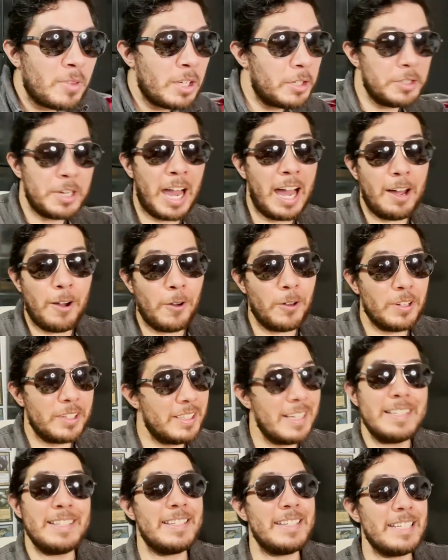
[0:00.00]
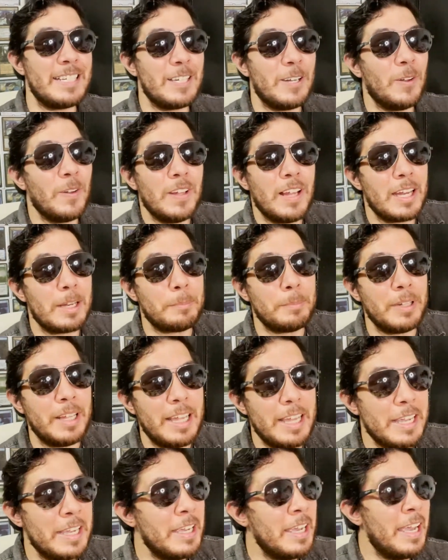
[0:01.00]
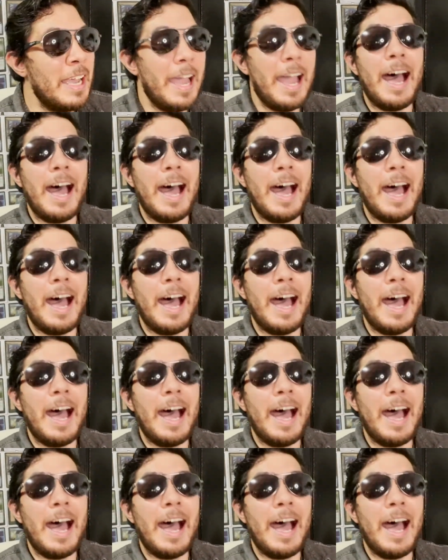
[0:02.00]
Doesn't see a whole lot of play.